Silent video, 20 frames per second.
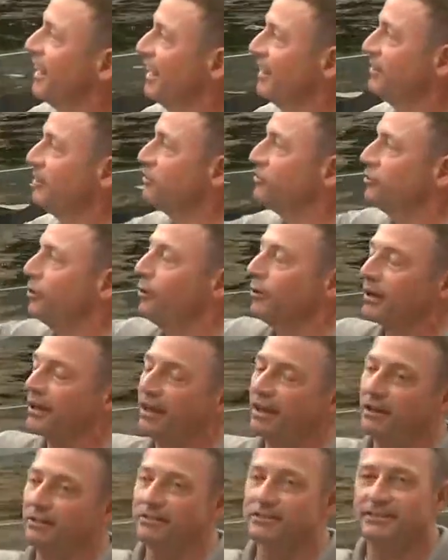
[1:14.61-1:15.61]
and just showing
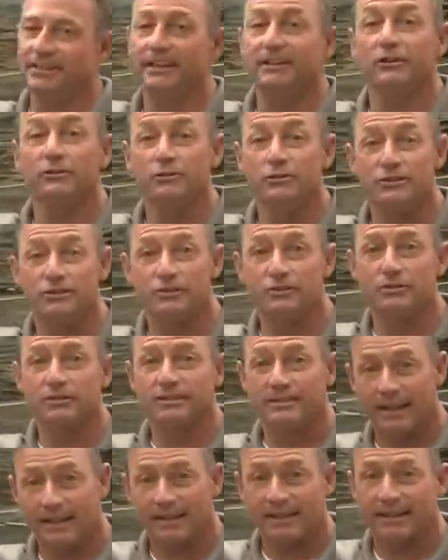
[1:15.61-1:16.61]
how the St. Louis Zoo is
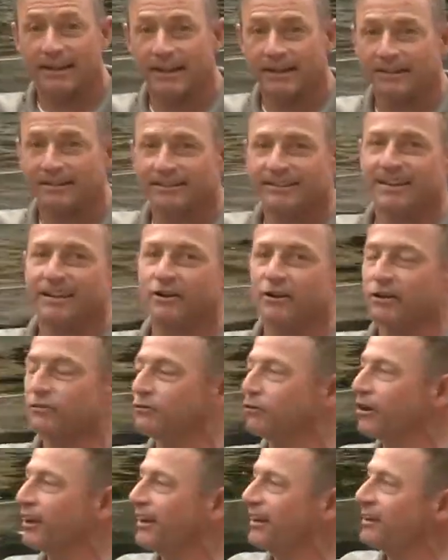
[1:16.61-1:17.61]
dedicated to caring
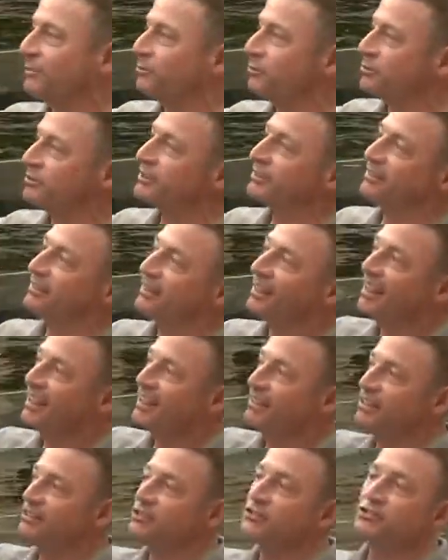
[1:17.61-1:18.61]
for animals. And
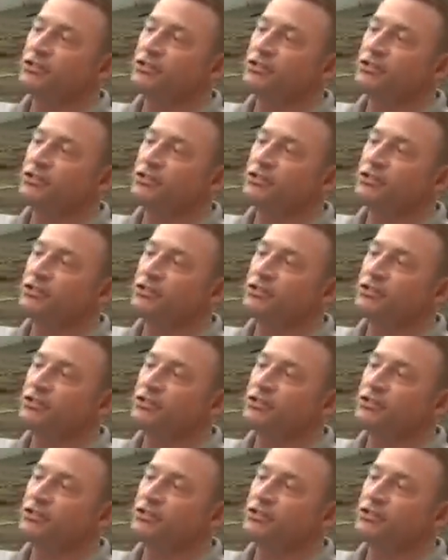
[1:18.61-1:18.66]
this is